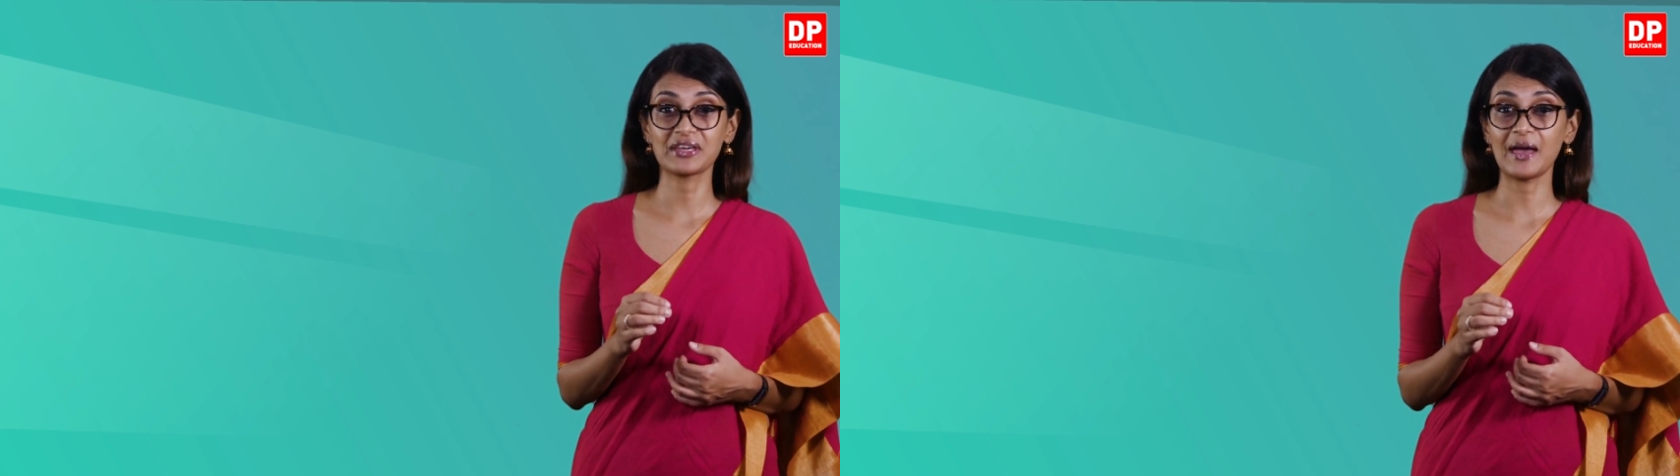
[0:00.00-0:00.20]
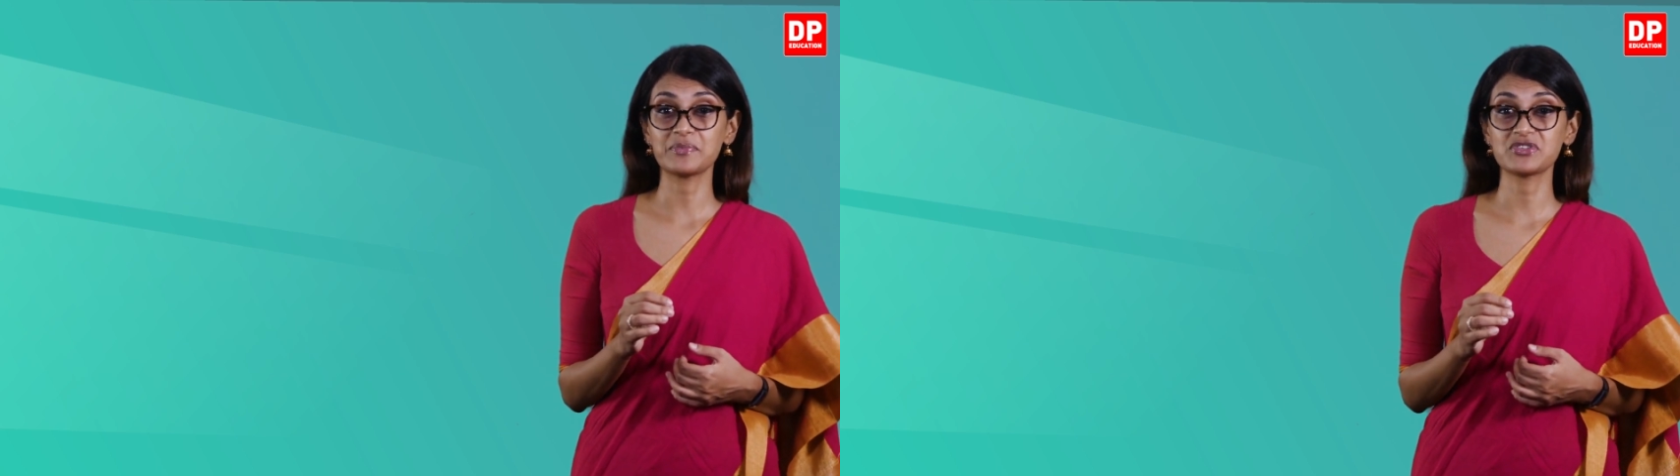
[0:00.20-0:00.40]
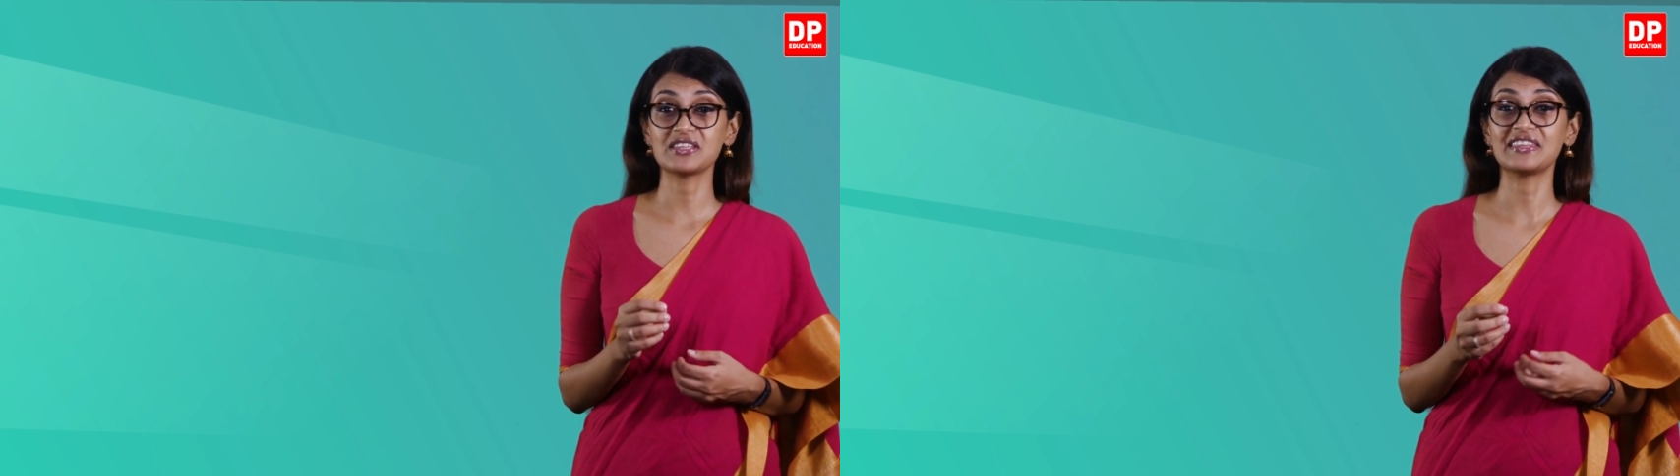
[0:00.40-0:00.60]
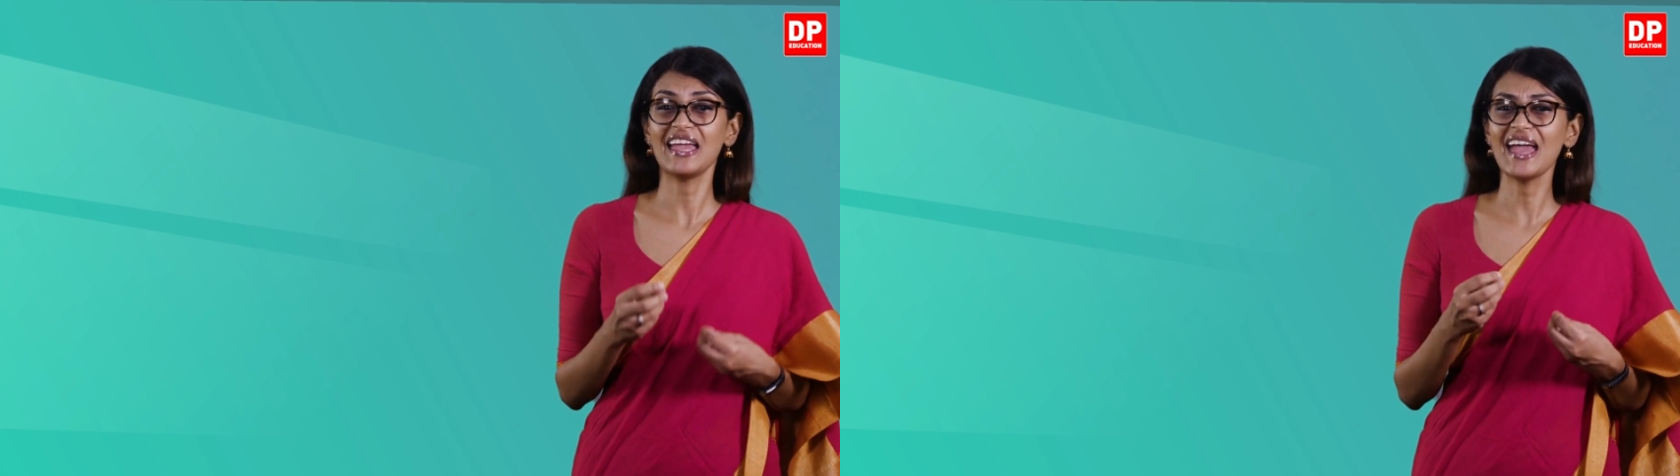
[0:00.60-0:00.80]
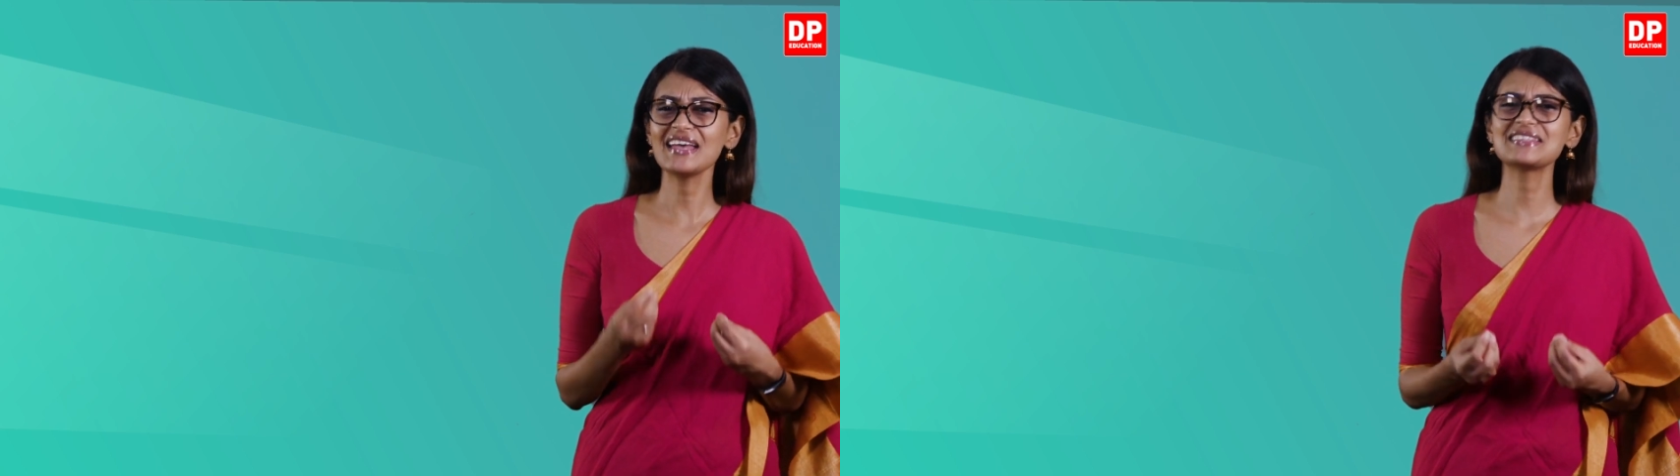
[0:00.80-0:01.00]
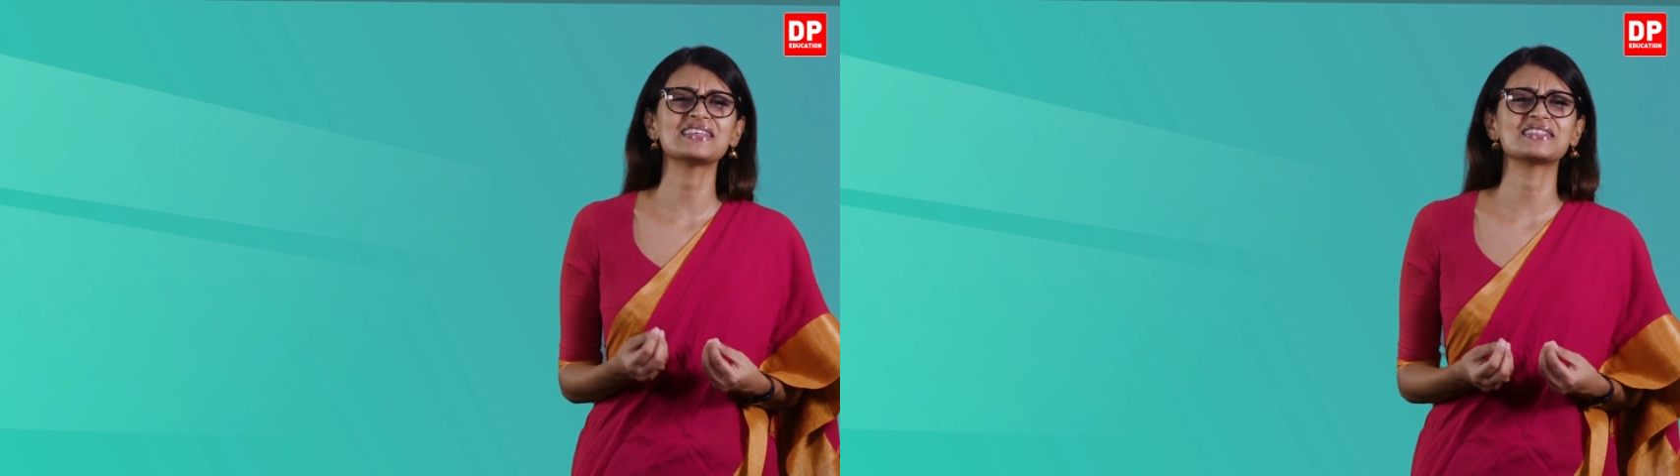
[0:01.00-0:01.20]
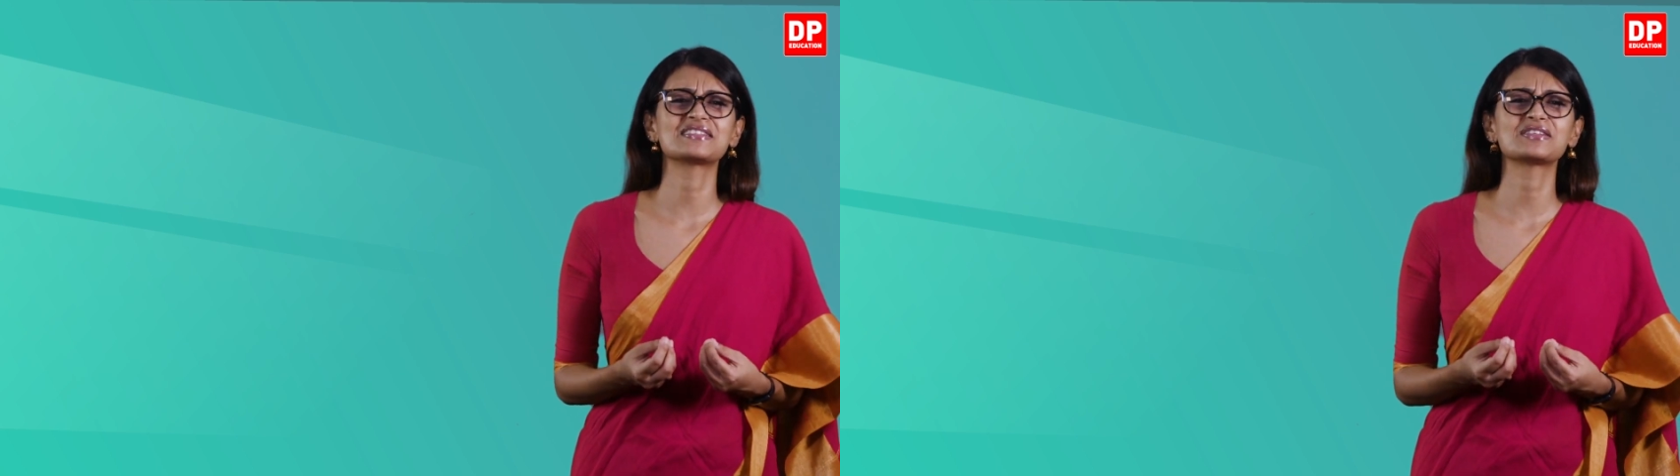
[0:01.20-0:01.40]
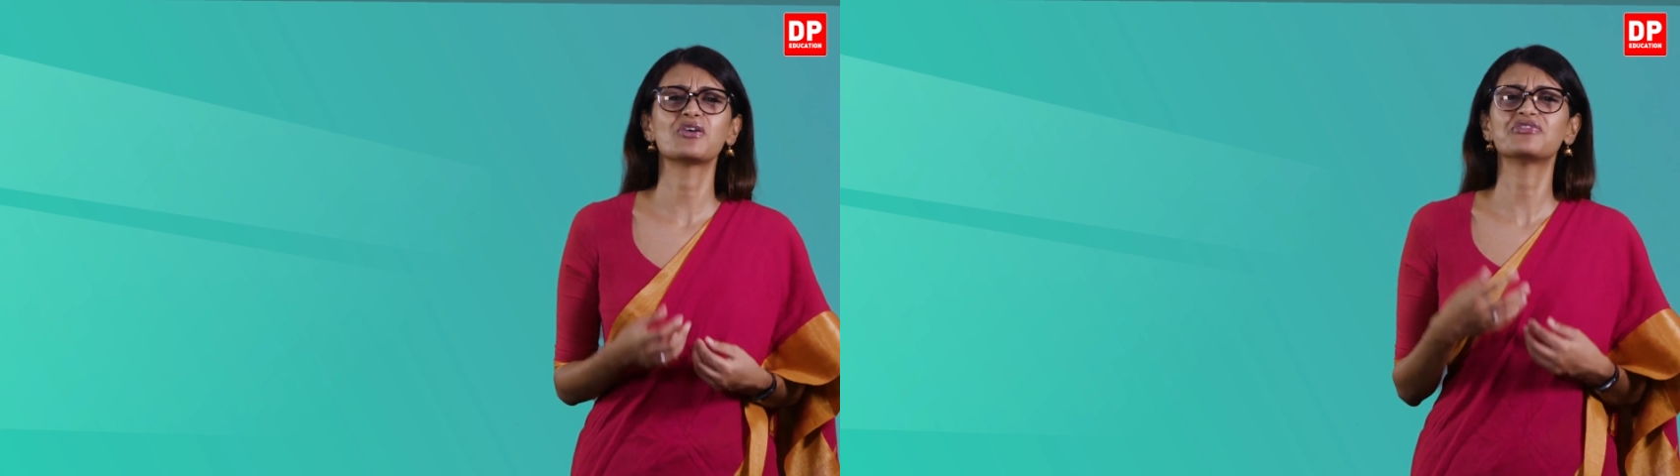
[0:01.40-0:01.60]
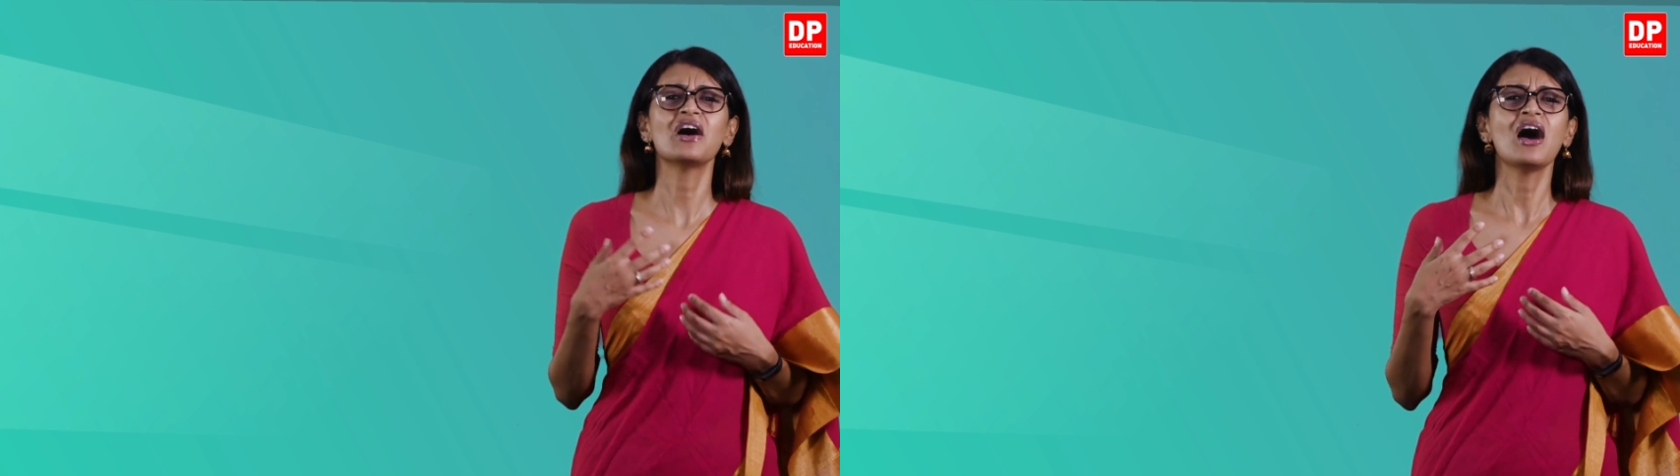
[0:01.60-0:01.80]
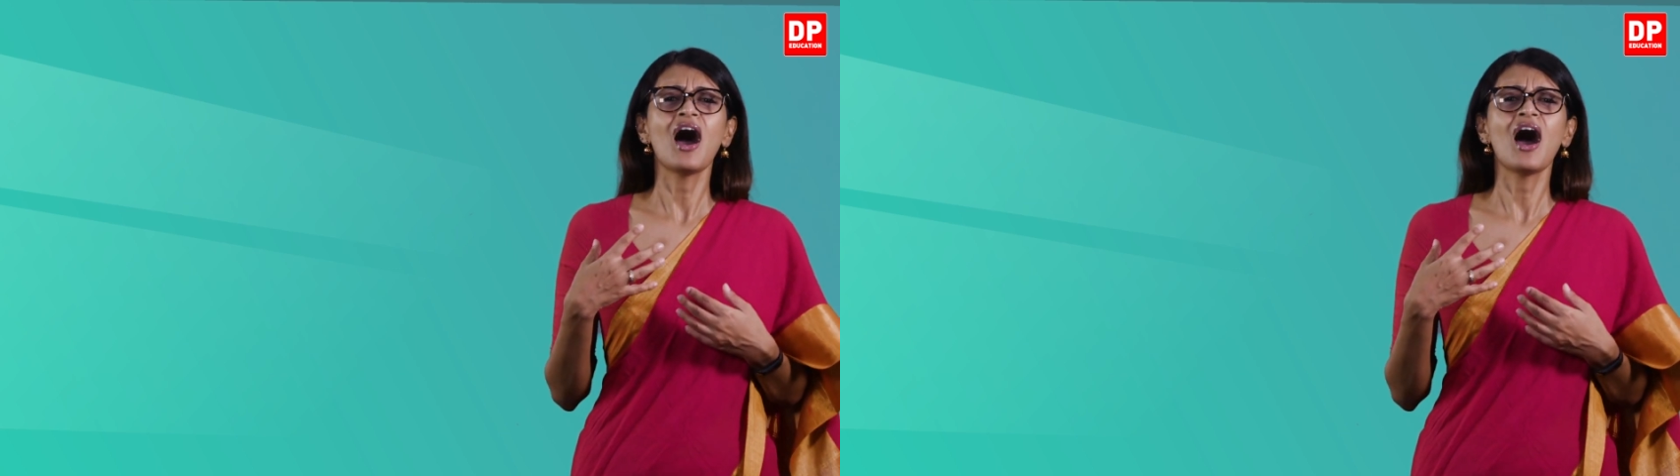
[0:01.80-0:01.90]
capture the essence of